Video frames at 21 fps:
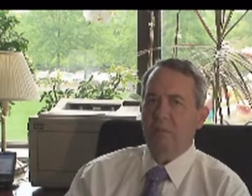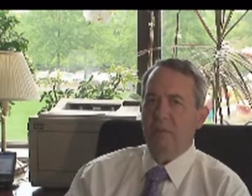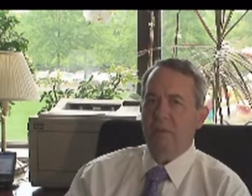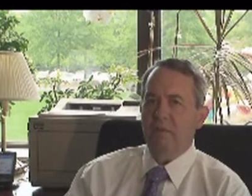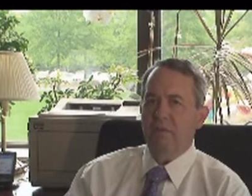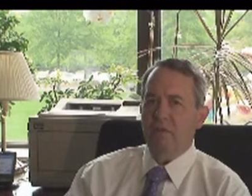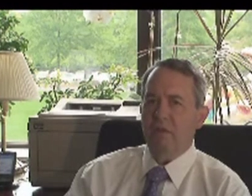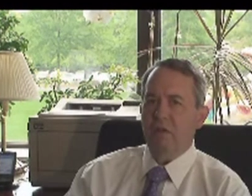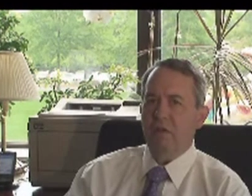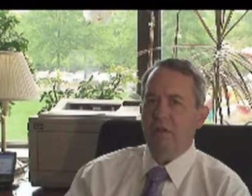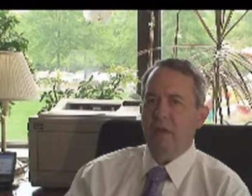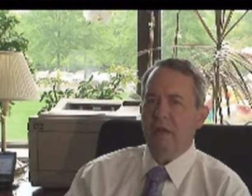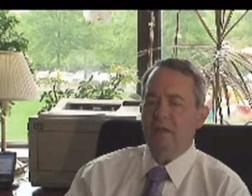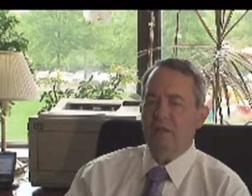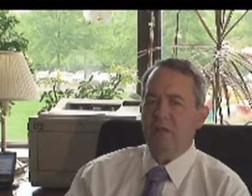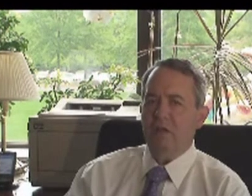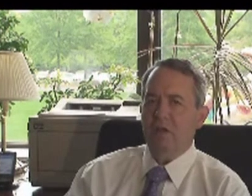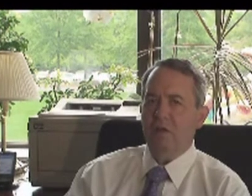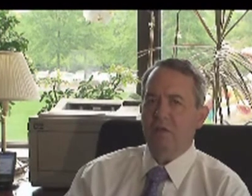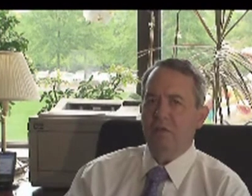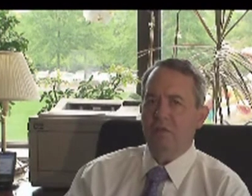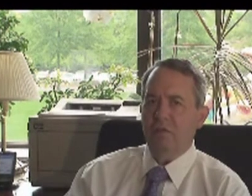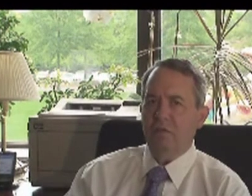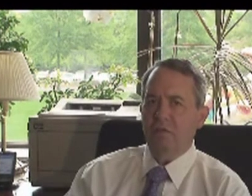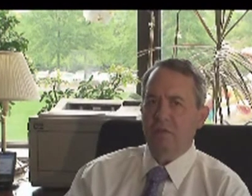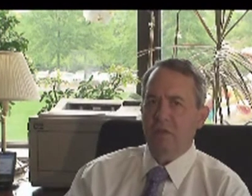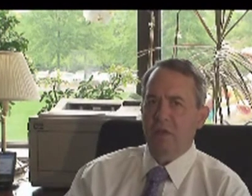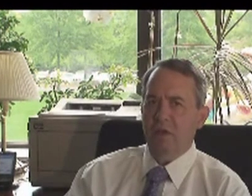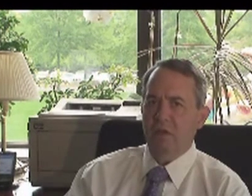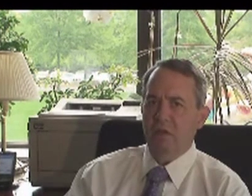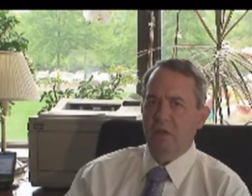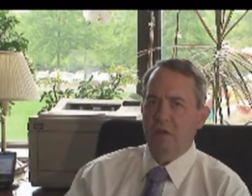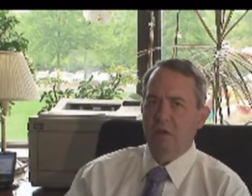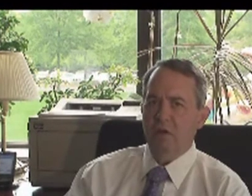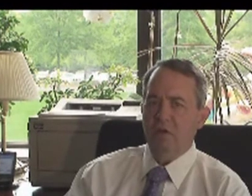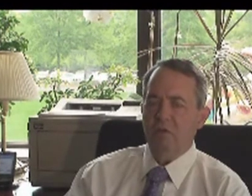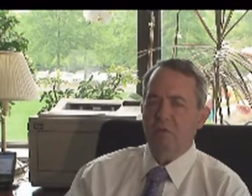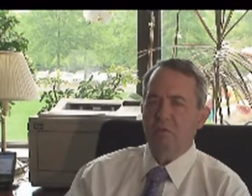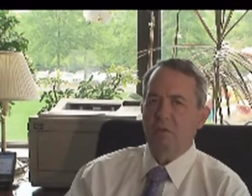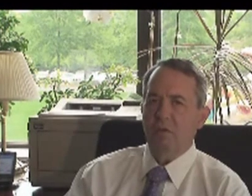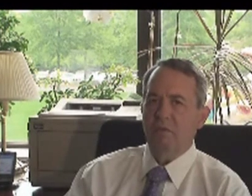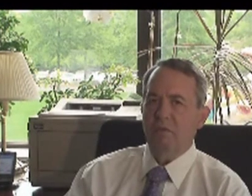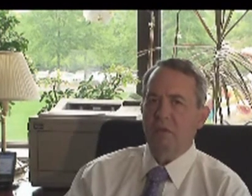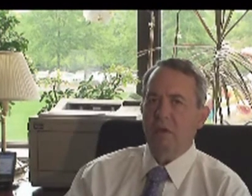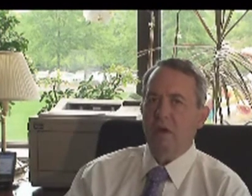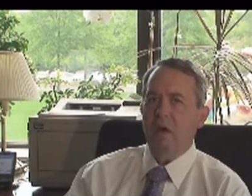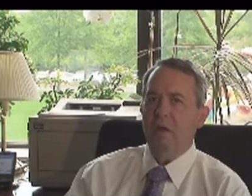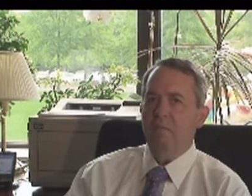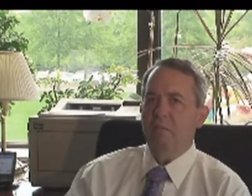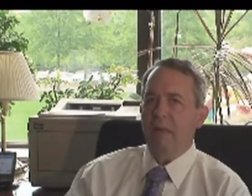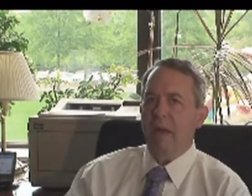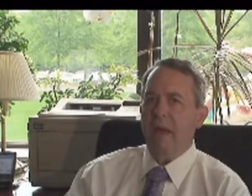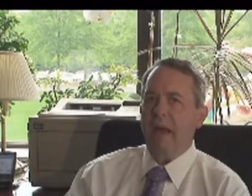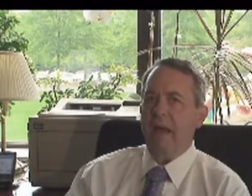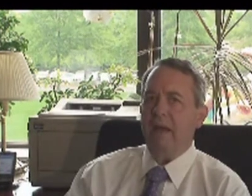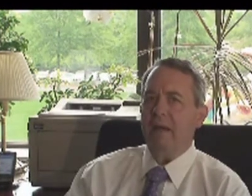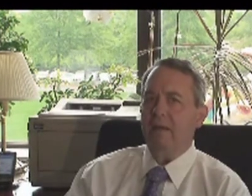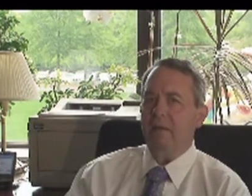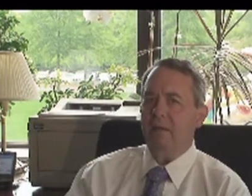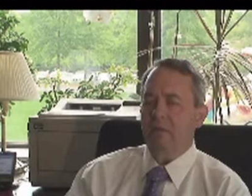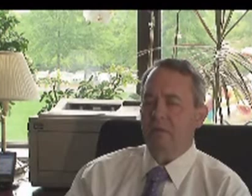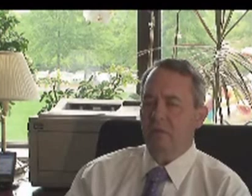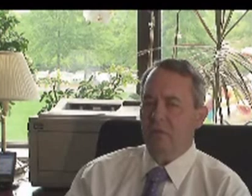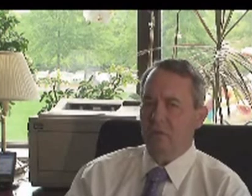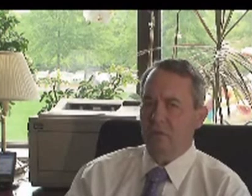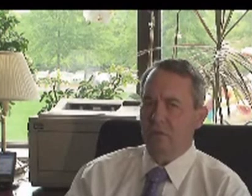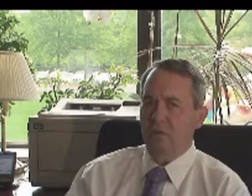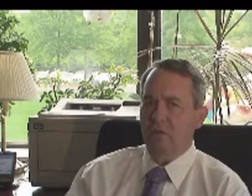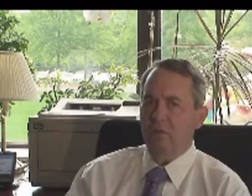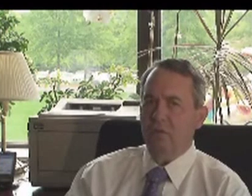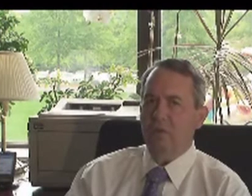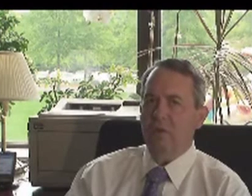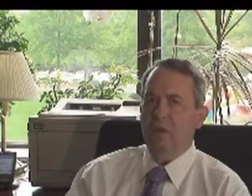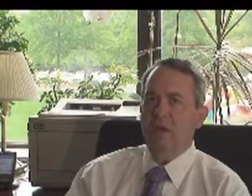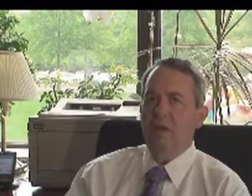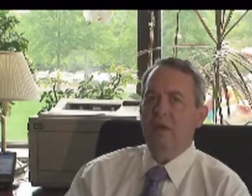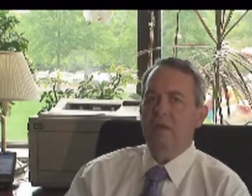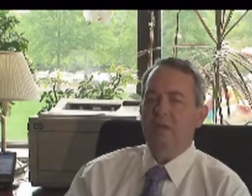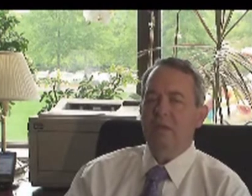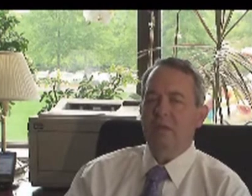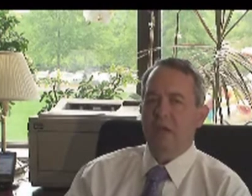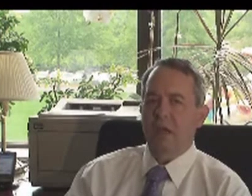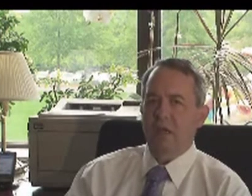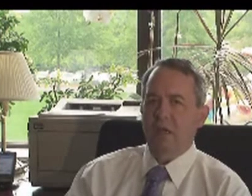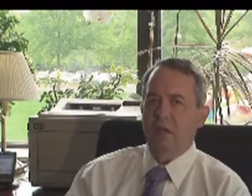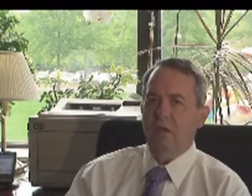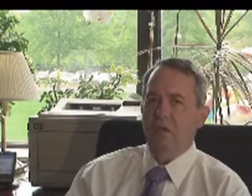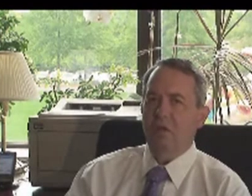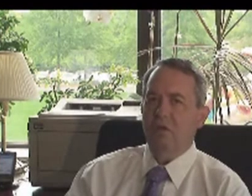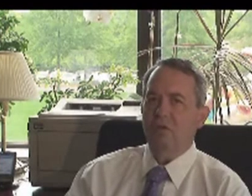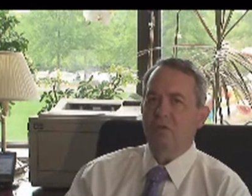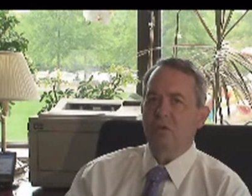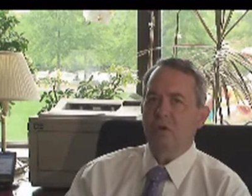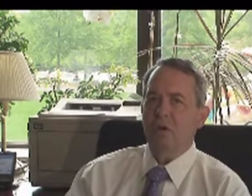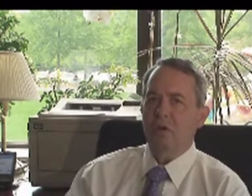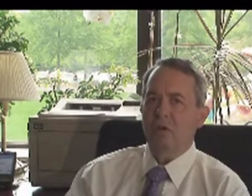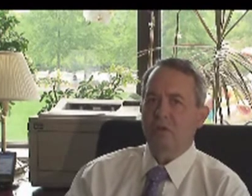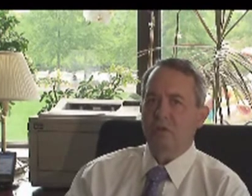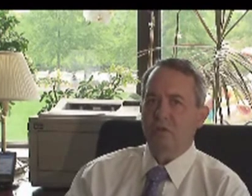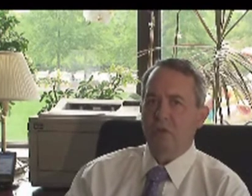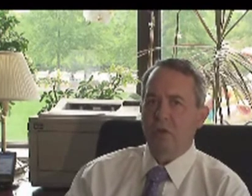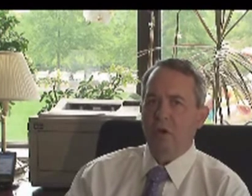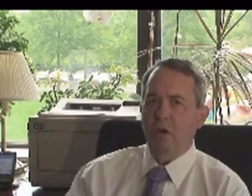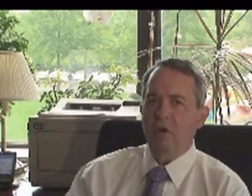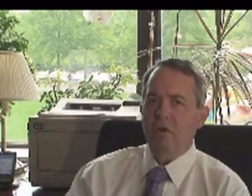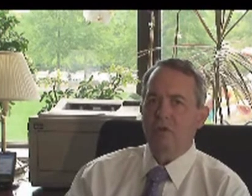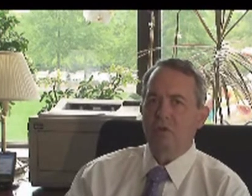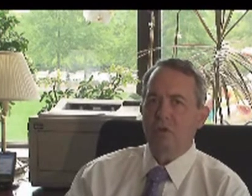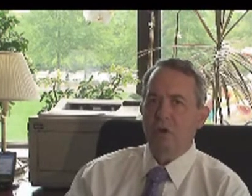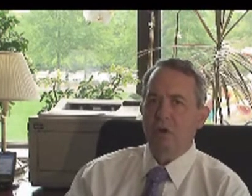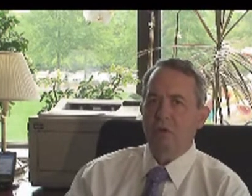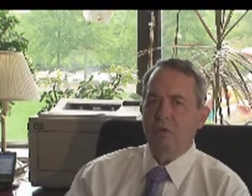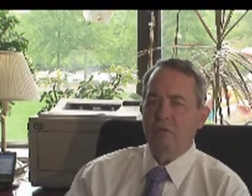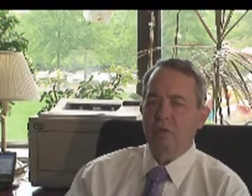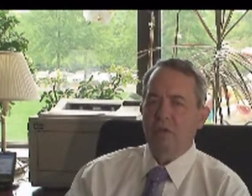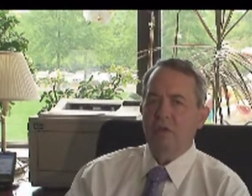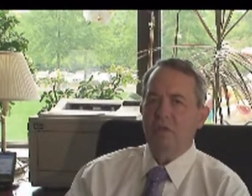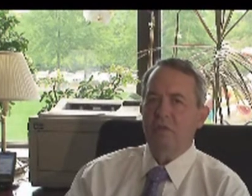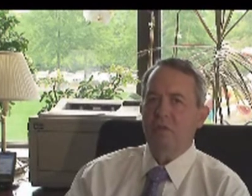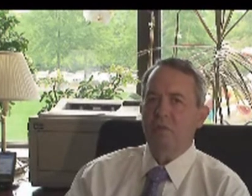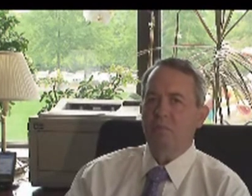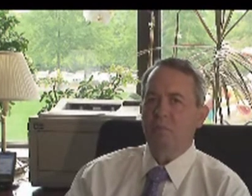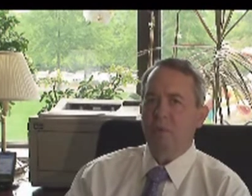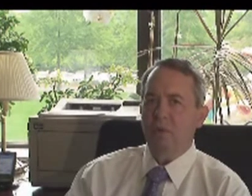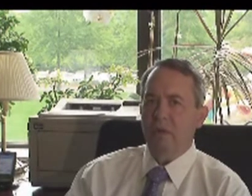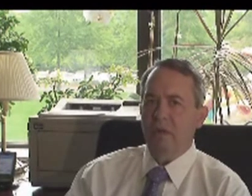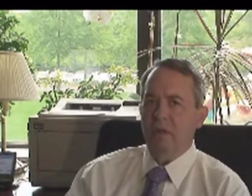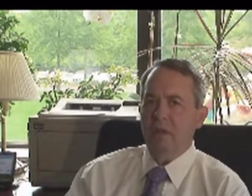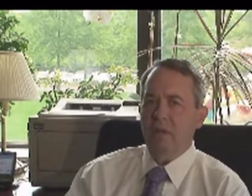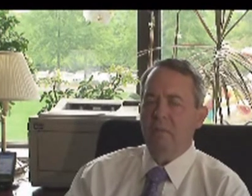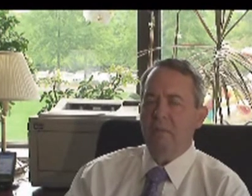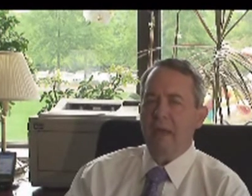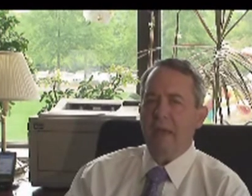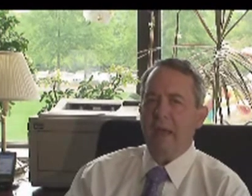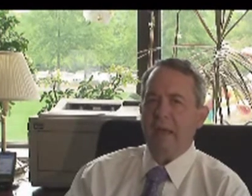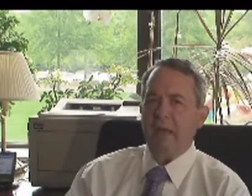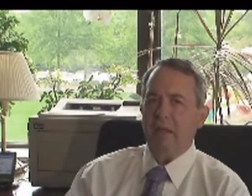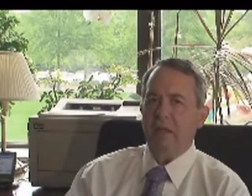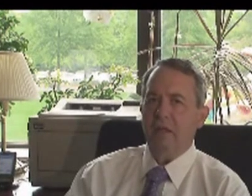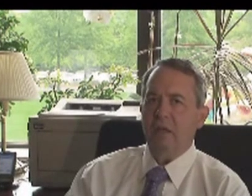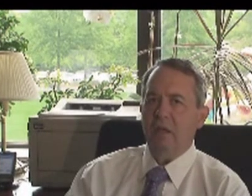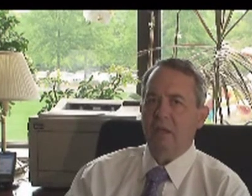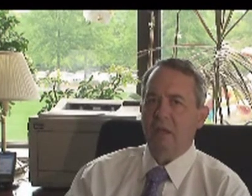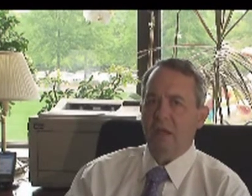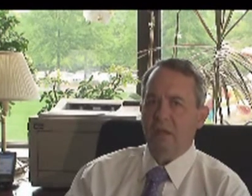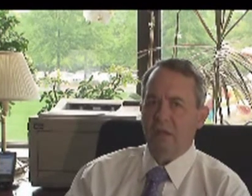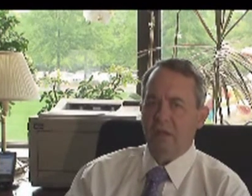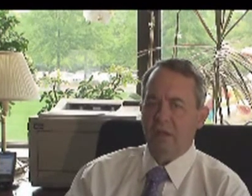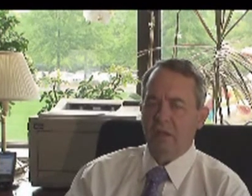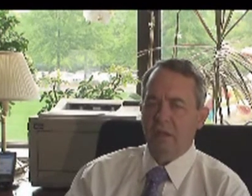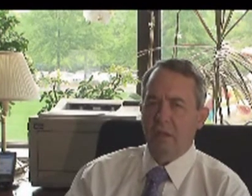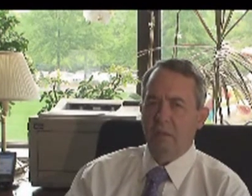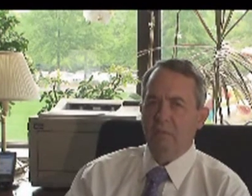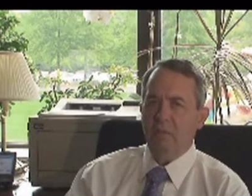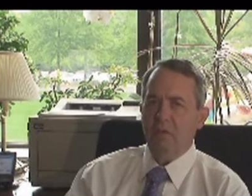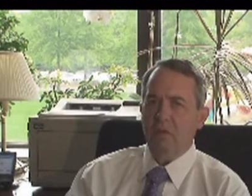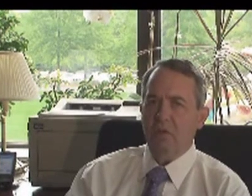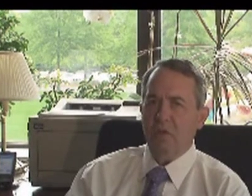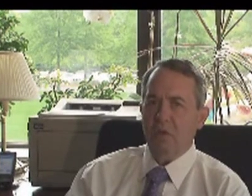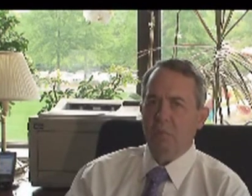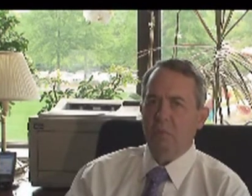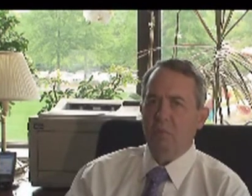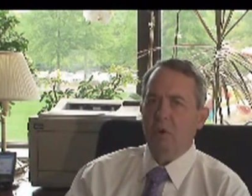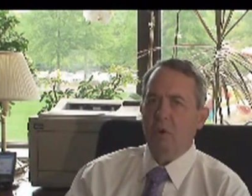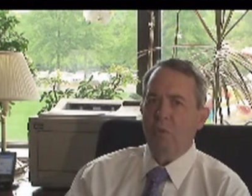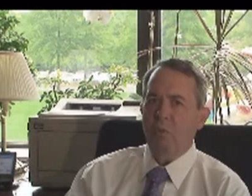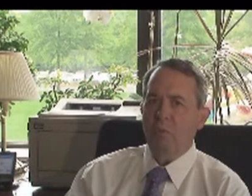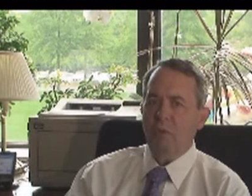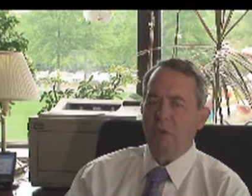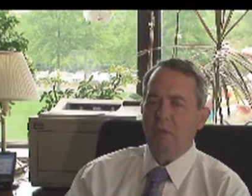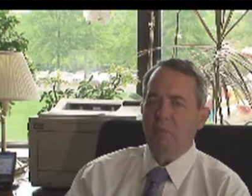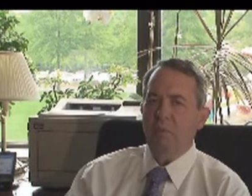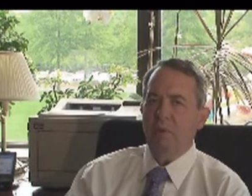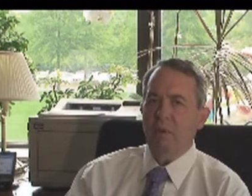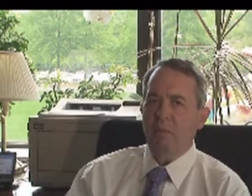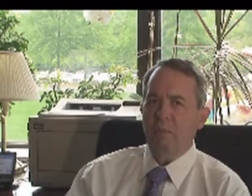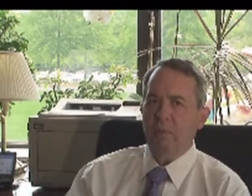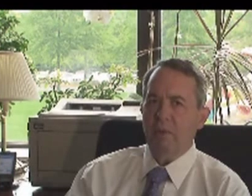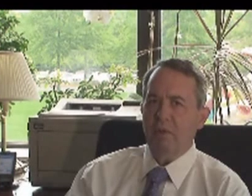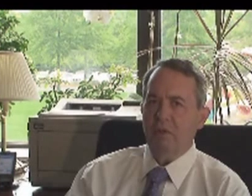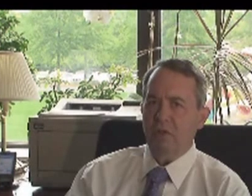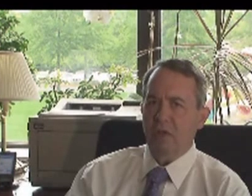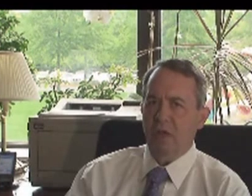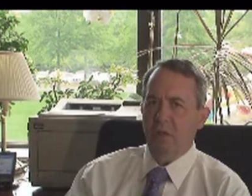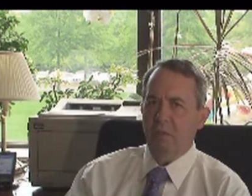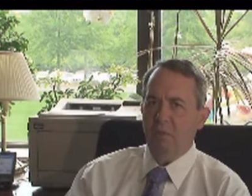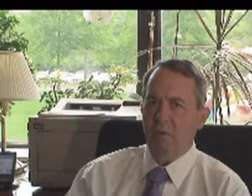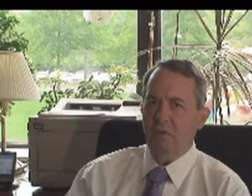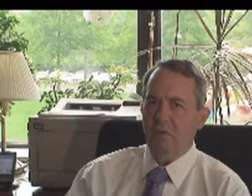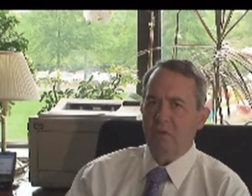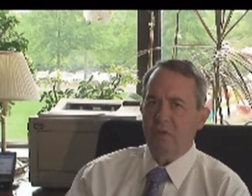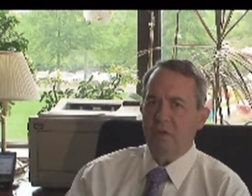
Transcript: But for the last ten to fifteen years, we've gone back to taking those large, large arteries and putting them back and connecting them to the appropriate pumping chambers.